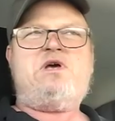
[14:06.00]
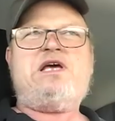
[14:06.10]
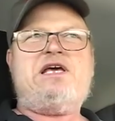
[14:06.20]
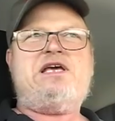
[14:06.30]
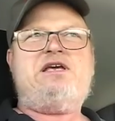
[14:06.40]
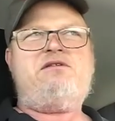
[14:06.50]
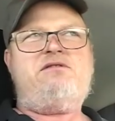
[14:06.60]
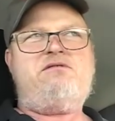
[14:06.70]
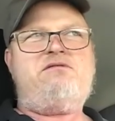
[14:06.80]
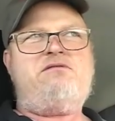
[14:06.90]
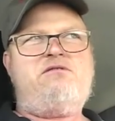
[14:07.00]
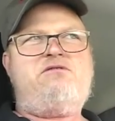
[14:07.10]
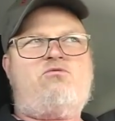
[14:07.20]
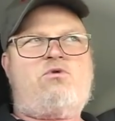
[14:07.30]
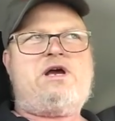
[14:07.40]
me,
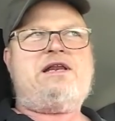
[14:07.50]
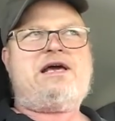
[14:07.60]
right